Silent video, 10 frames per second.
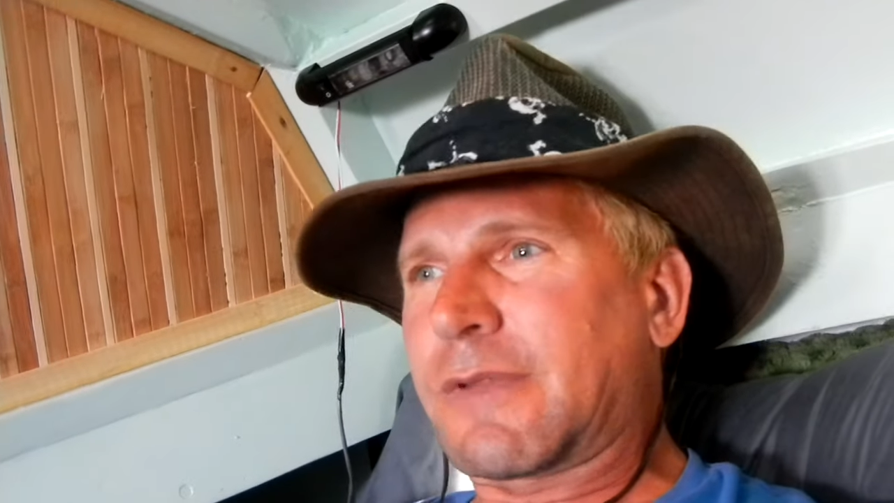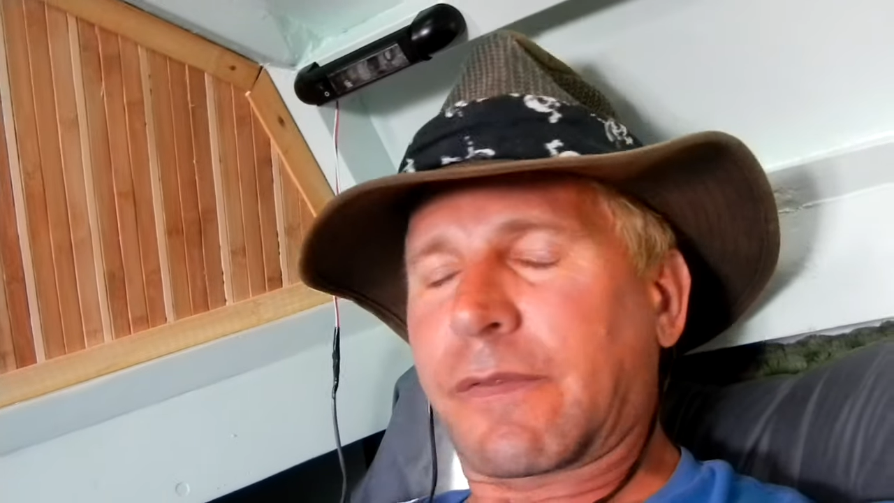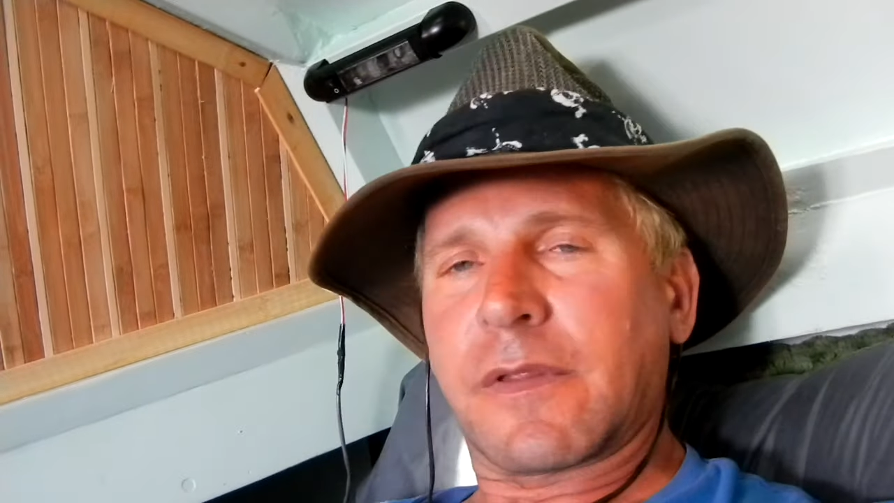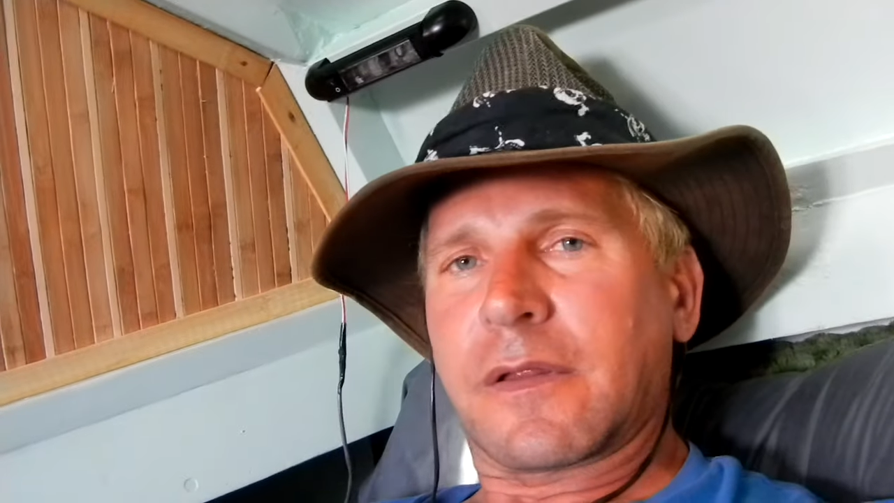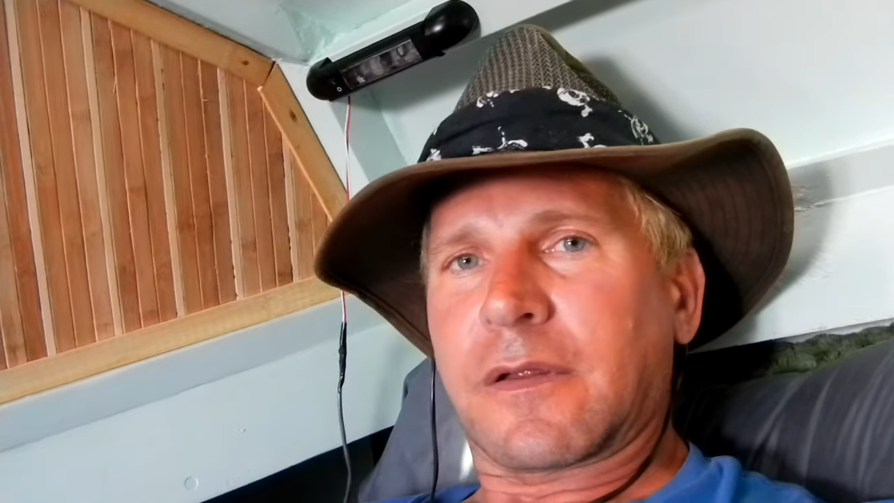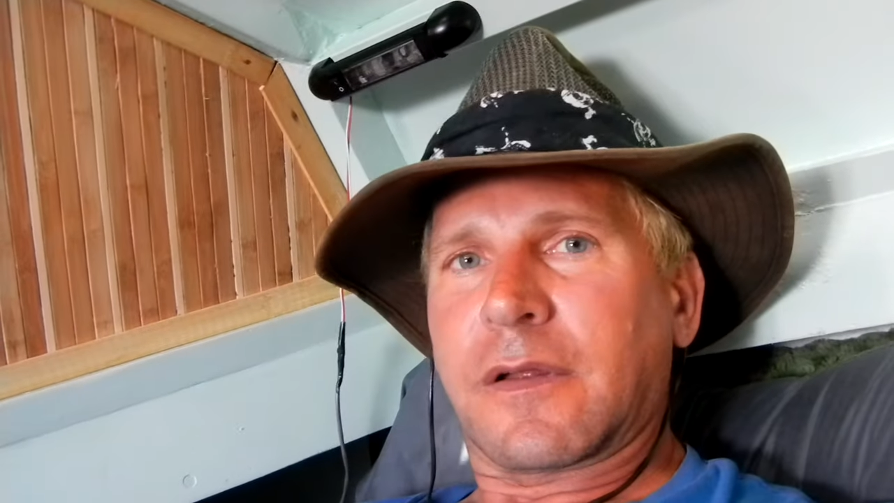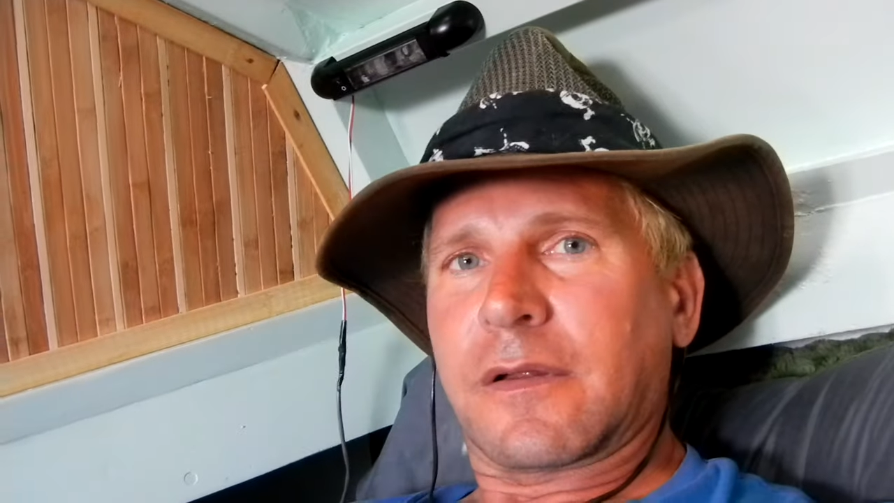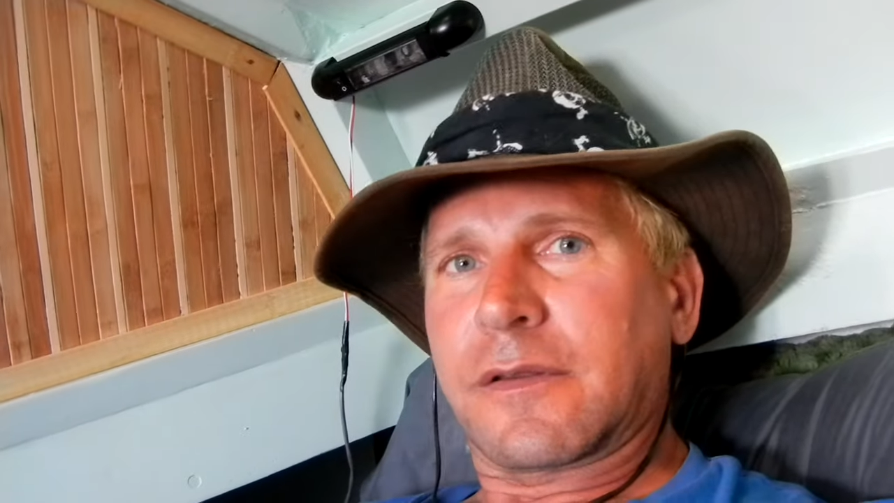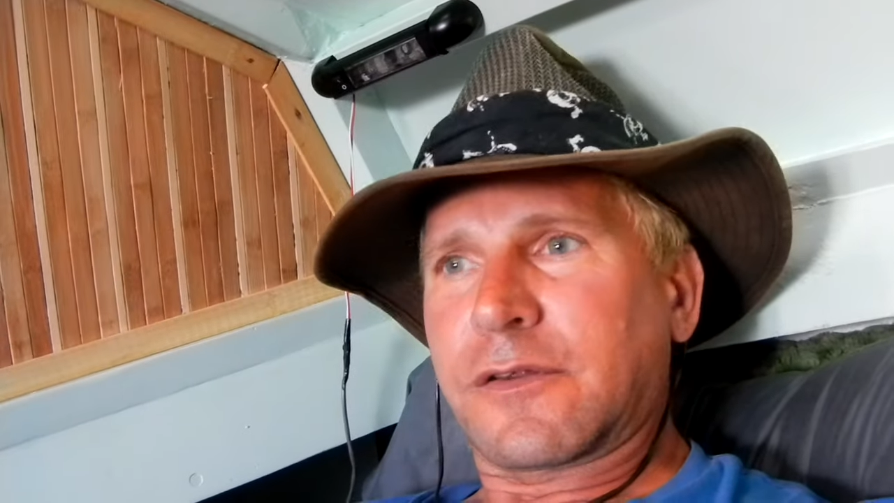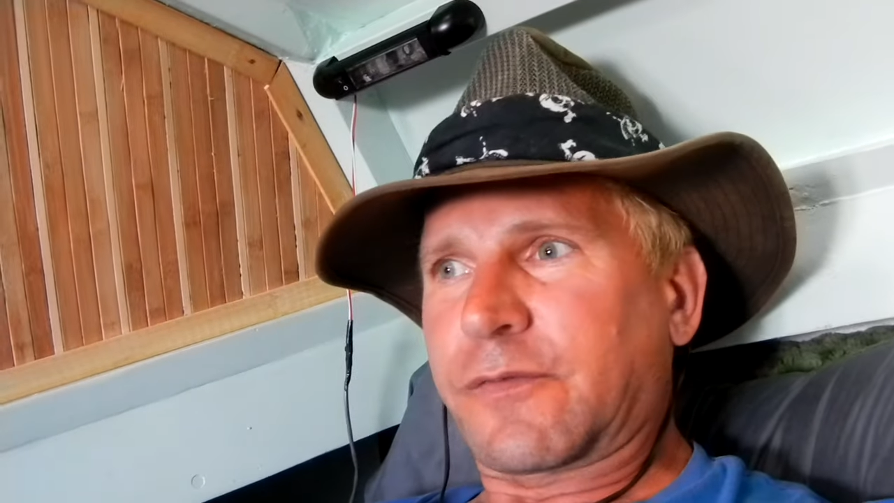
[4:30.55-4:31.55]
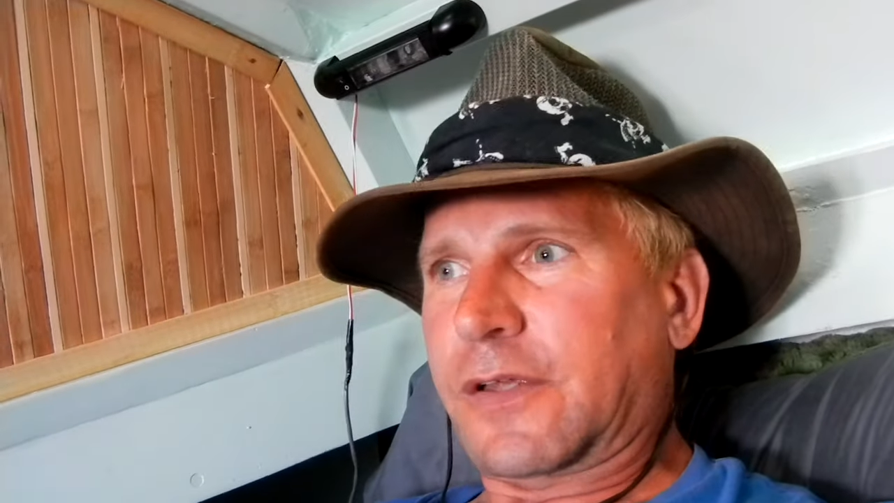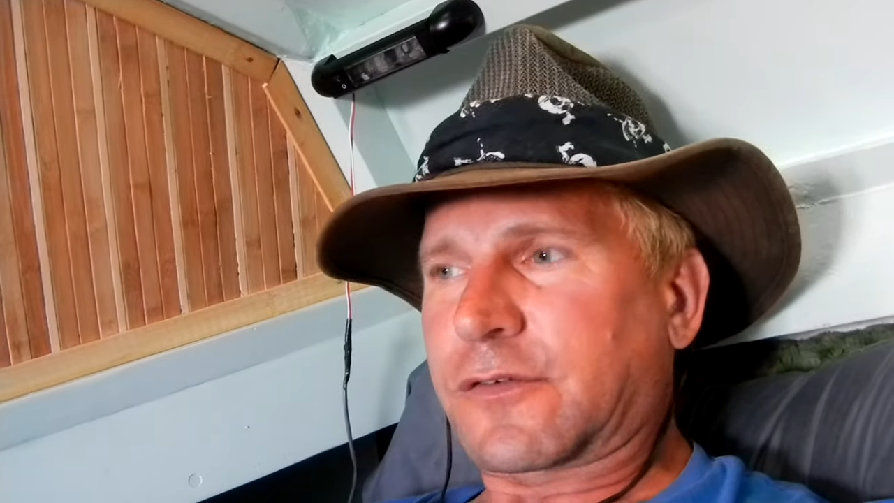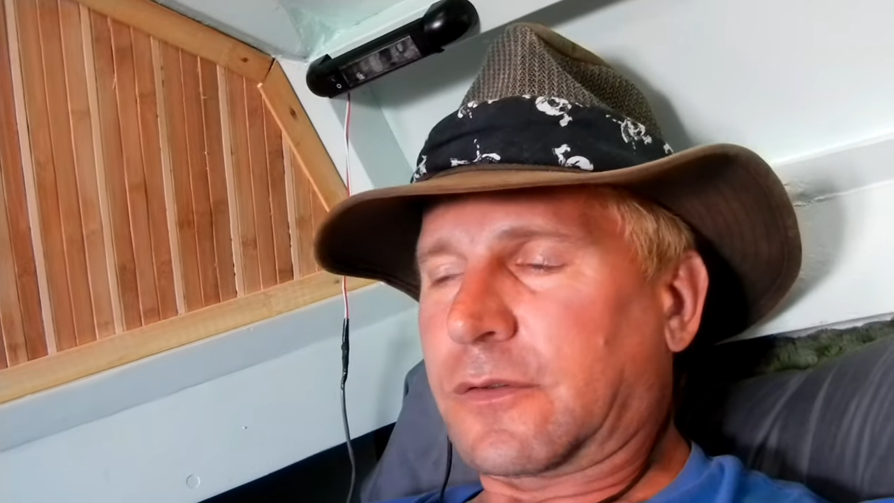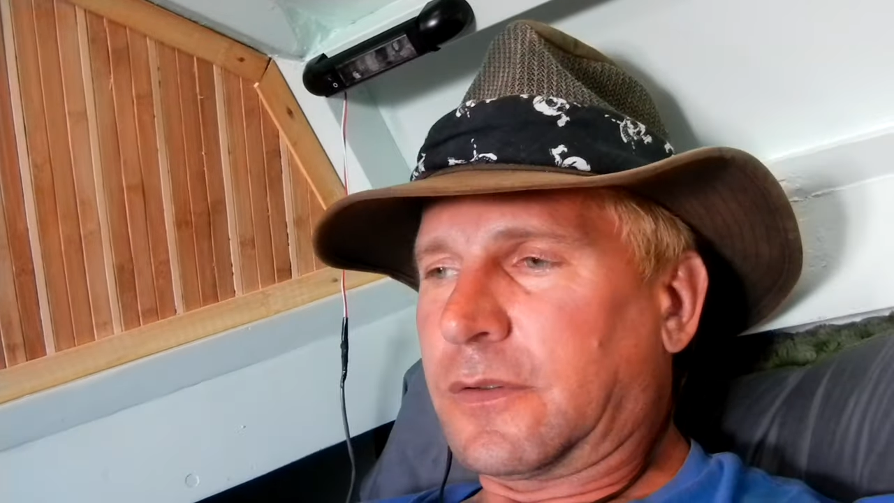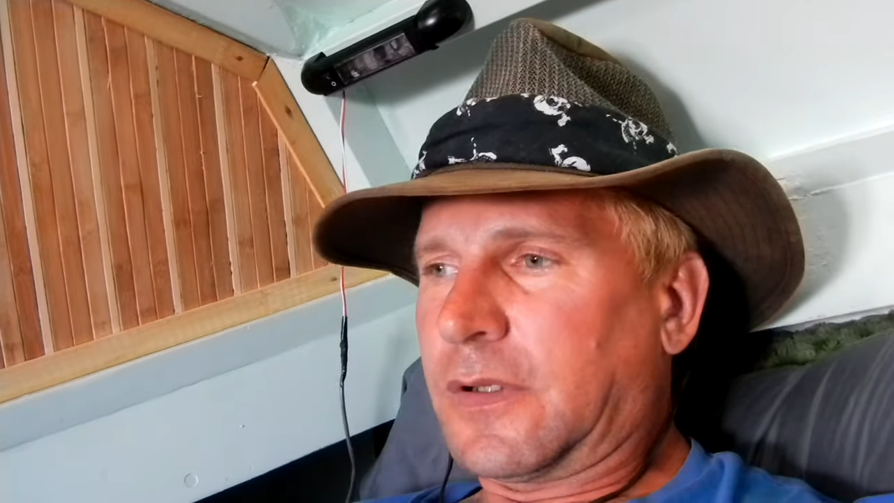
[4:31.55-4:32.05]
nothing in this
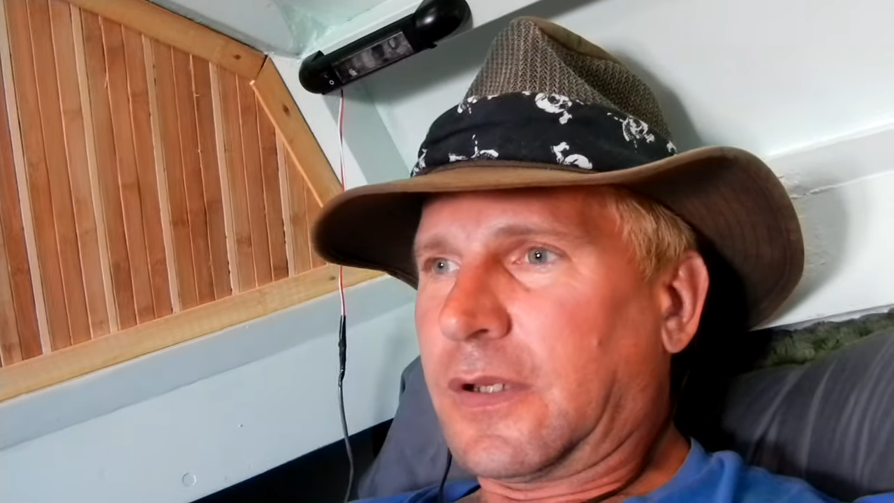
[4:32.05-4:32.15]
vessel.